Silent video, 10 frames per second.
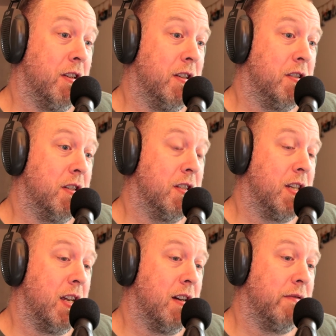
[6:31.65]
and as you can
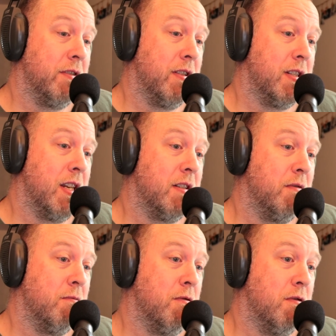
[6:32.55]
see, I've got it set to
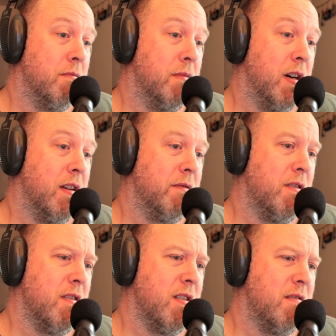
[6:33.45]
warm, and I've
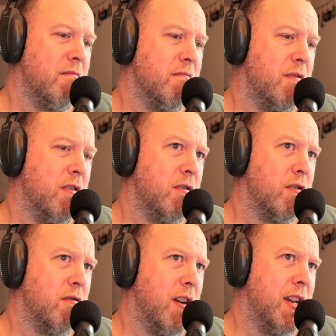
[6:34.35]
got it not
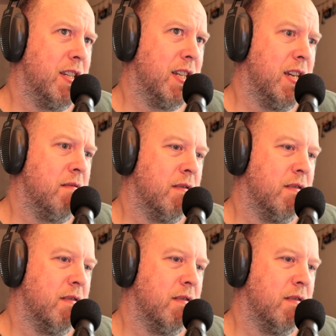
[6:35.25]
crazy.